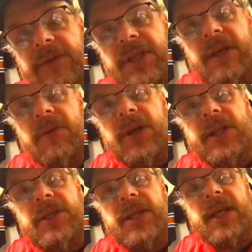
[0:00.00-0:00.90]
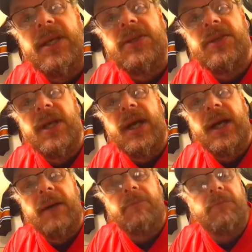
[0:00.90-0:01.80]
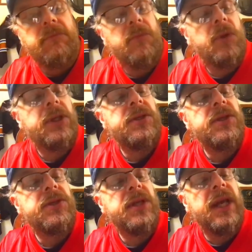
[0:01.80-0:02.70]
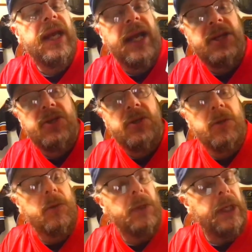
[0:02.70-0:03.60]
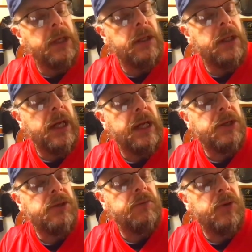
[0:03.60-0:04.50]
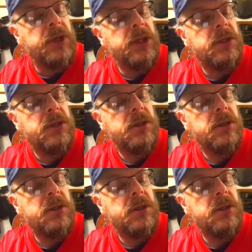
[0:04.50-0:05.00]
see where it says, what does it say? Not extra points.